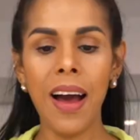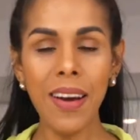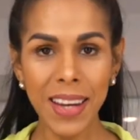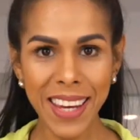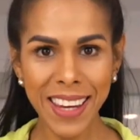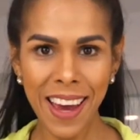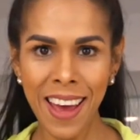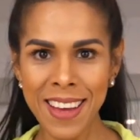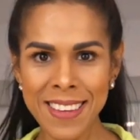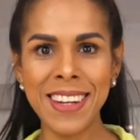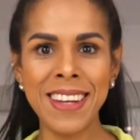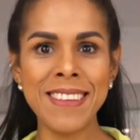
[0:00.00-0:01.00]
Okay
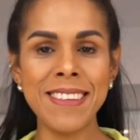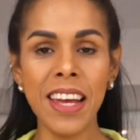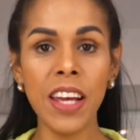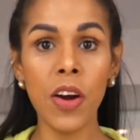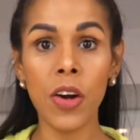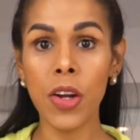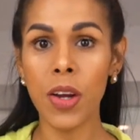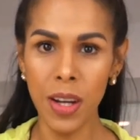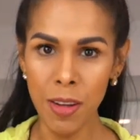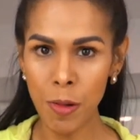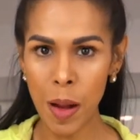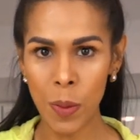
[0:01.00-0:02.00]
guys, let's take our
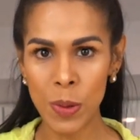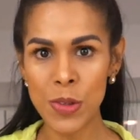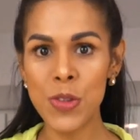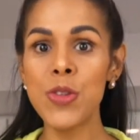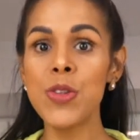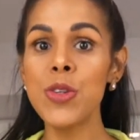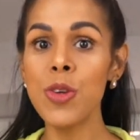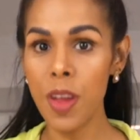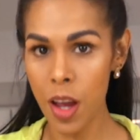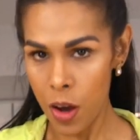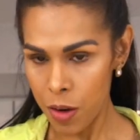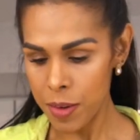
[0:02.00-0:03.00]
cauliflowers to
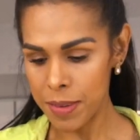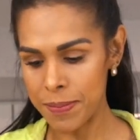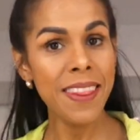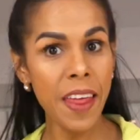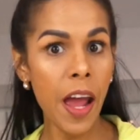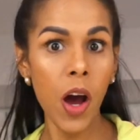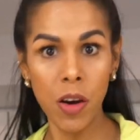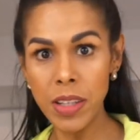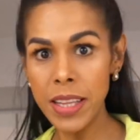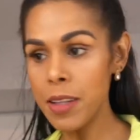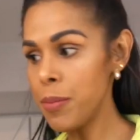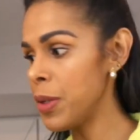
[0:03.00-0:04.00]
the oven. The
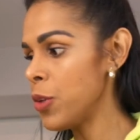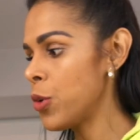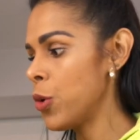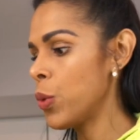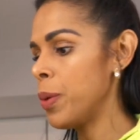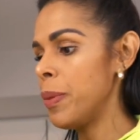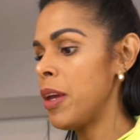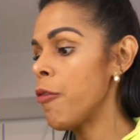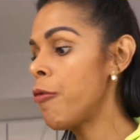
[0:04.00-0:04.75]
oven temperature will be